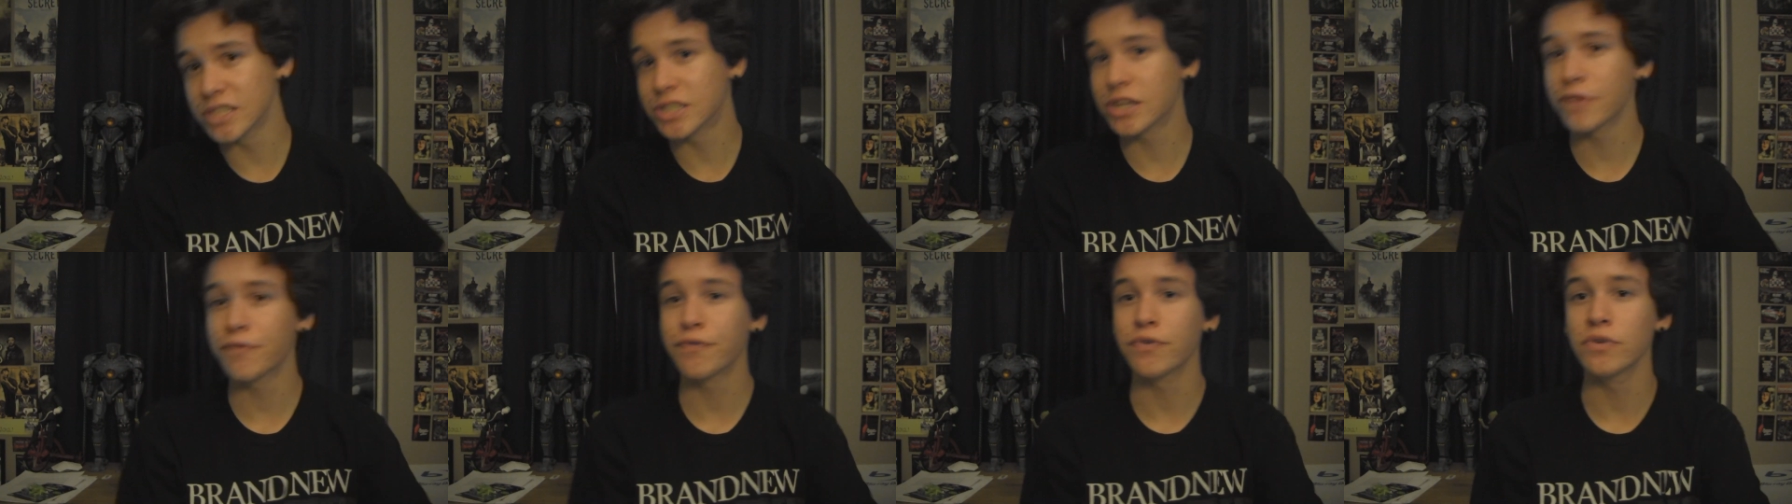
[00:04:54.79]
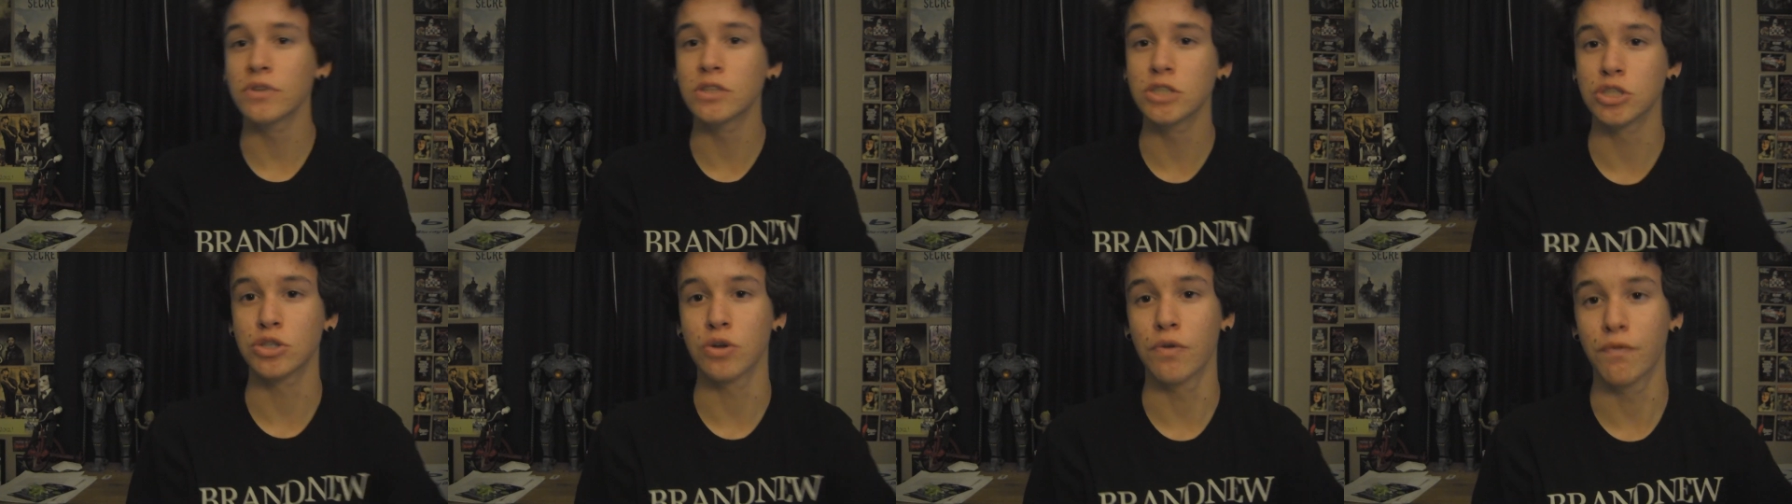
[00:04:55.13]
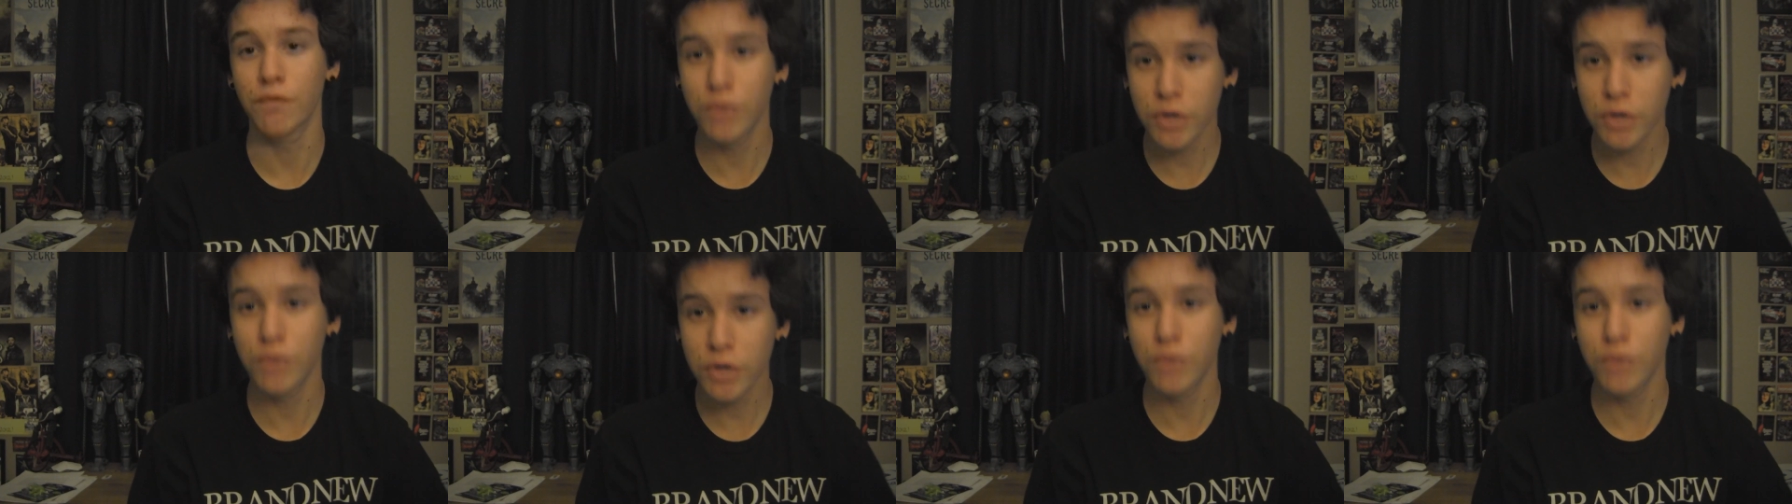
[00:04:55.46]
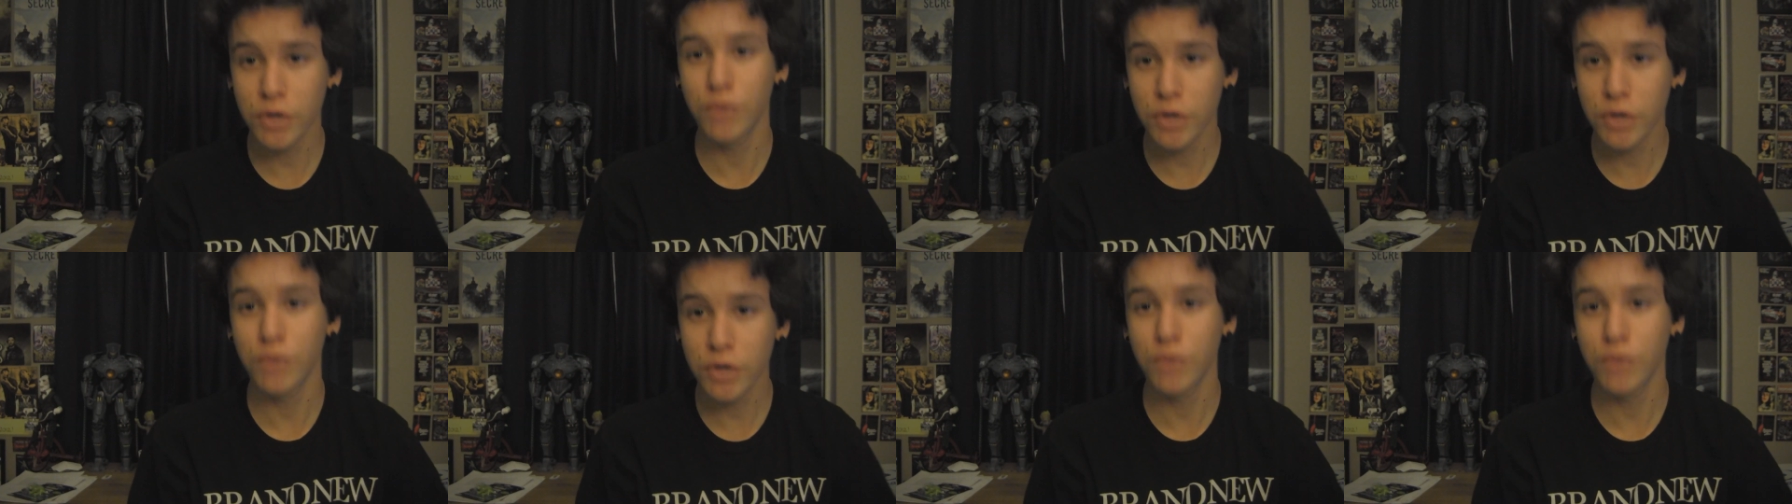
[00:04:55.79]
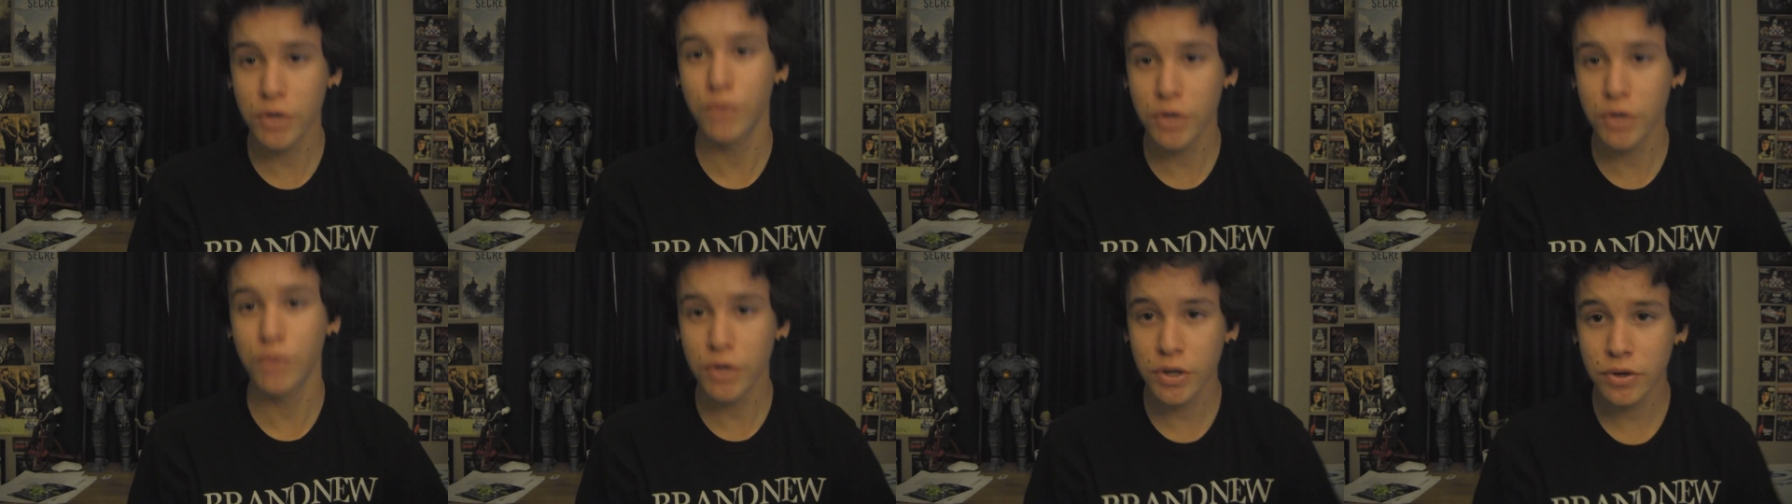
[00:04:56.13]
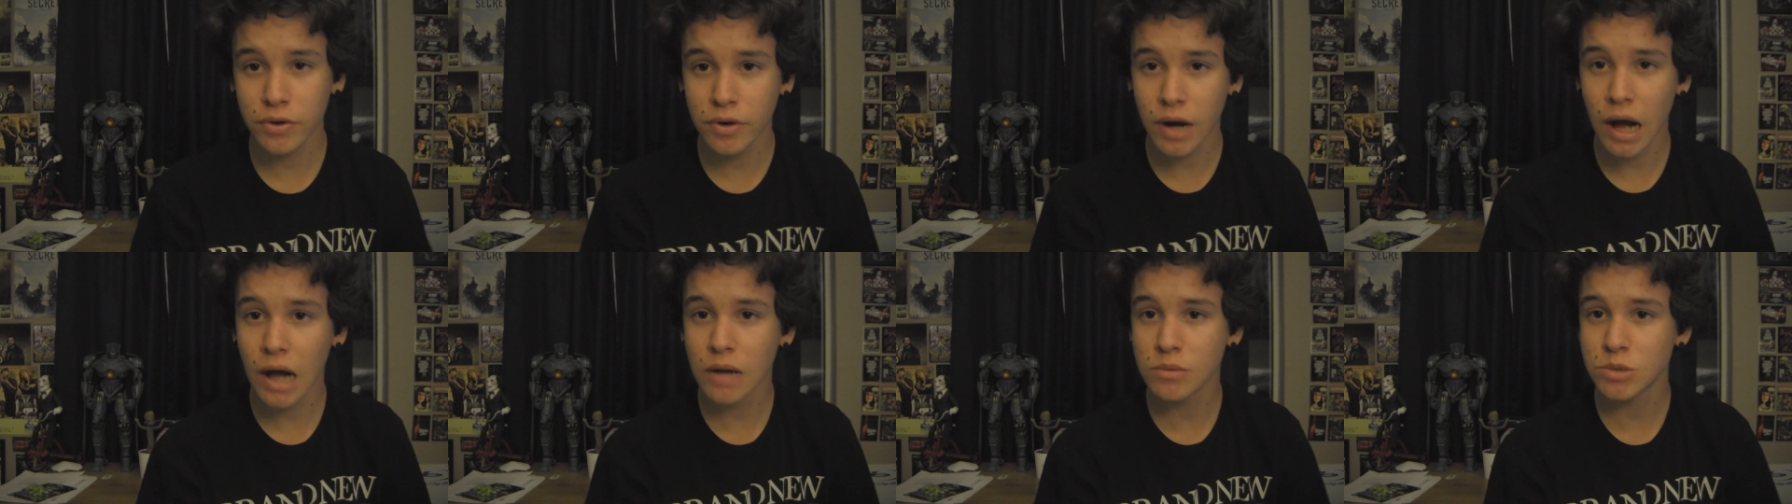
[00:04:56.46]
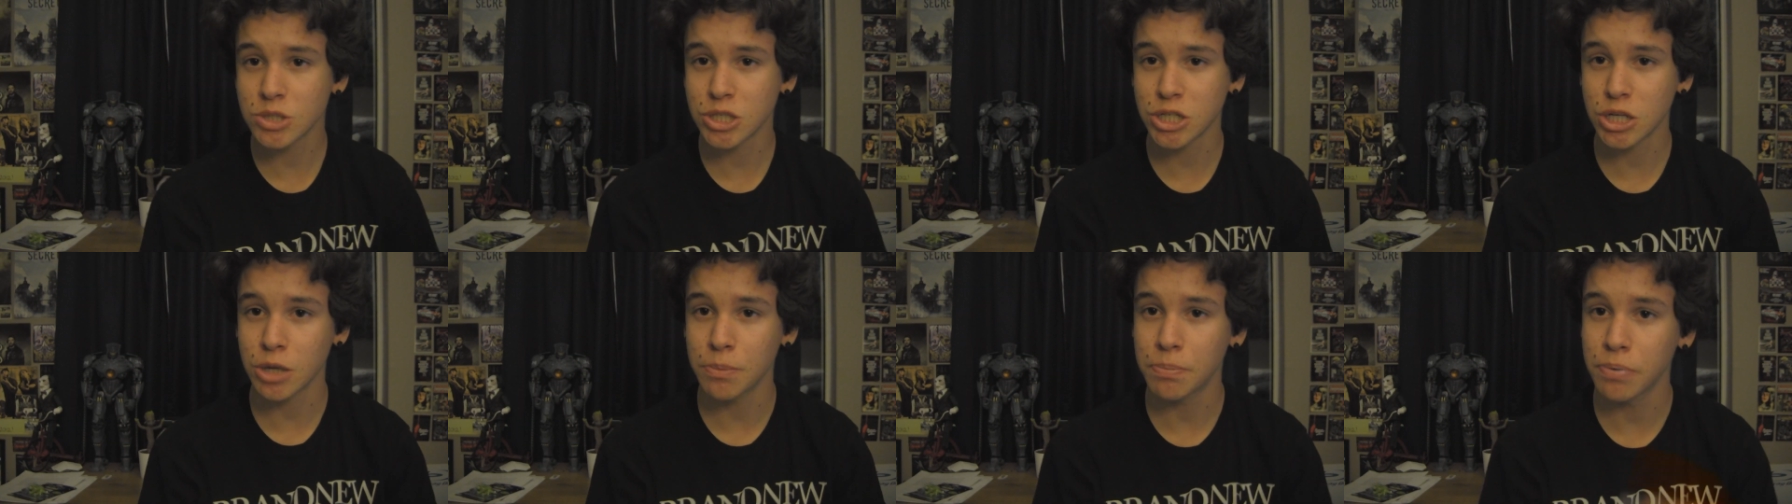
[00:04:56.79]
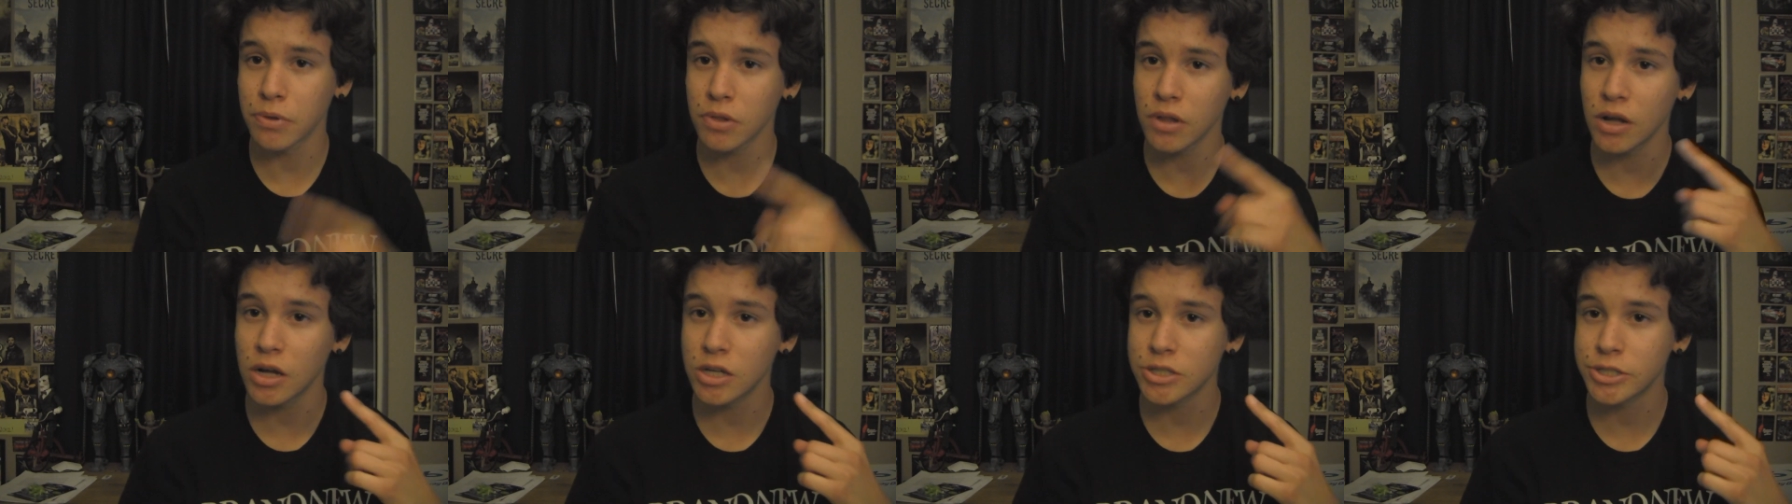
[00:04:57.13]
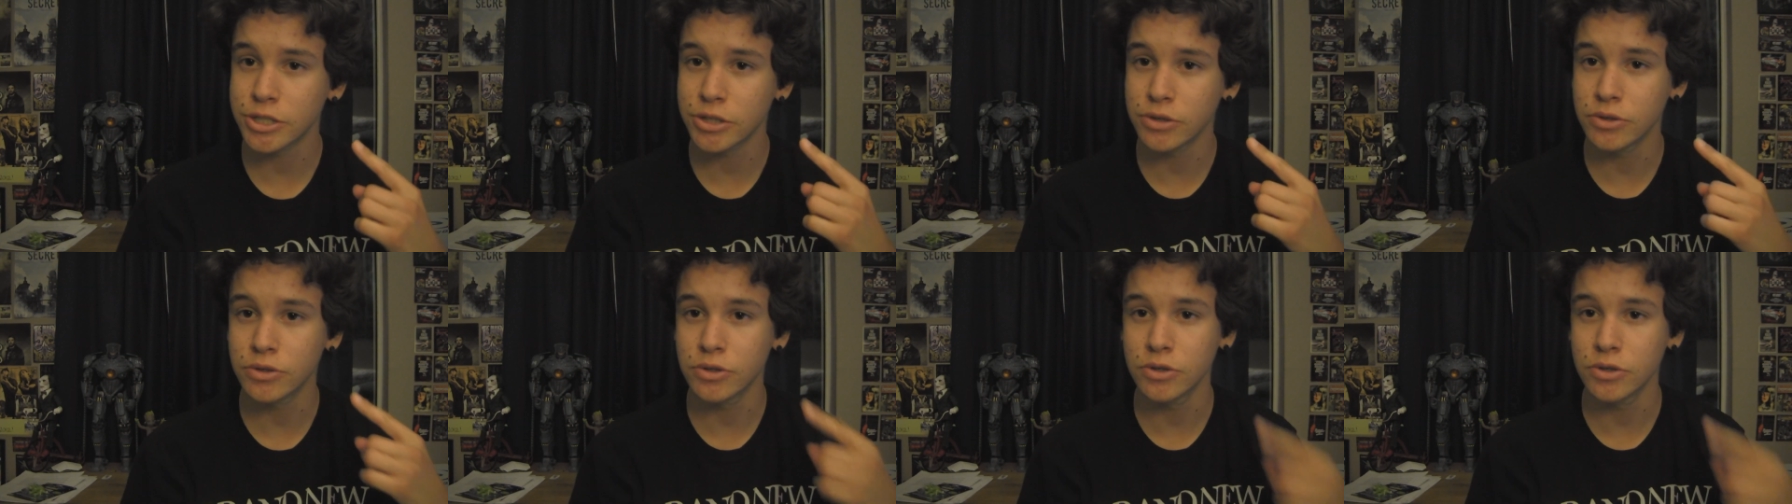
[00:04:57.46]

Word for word: is it for this review. I'm Jacob Palacio.